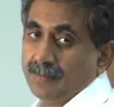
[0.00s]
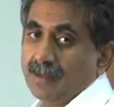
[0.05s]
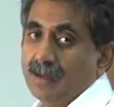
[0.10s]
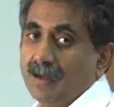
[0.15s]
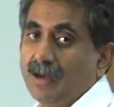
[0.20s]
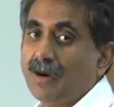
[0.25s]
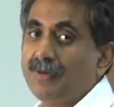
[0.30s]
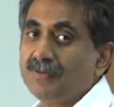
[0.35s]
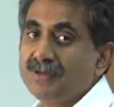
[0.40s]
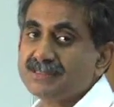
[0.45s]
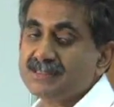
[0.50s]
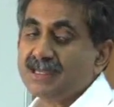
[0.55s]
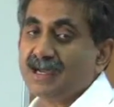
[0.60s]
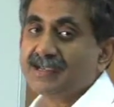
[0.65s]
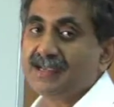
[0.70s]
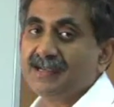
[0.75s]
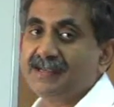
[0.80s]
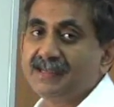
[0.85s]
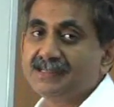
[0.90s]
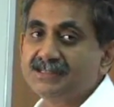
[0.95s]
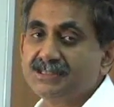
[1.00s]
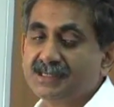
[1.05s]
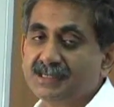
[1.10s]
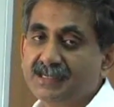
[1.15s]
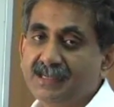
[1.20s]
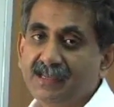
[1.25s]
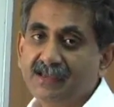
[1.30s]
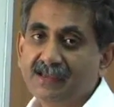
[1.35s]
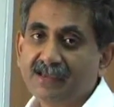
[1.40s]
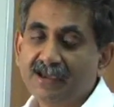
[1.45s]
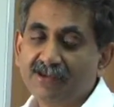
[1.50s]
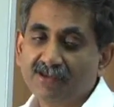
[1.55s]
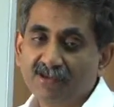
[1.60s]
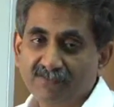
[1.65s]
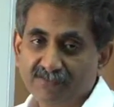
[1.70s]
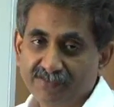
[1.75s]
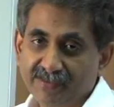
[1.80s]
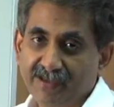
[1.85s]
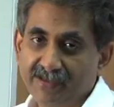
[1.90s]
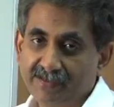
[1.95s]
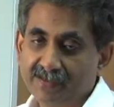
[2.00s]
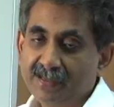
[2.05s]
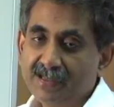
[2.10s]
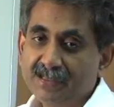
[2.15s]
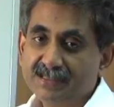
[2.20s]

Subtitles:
How does architecture take care of that,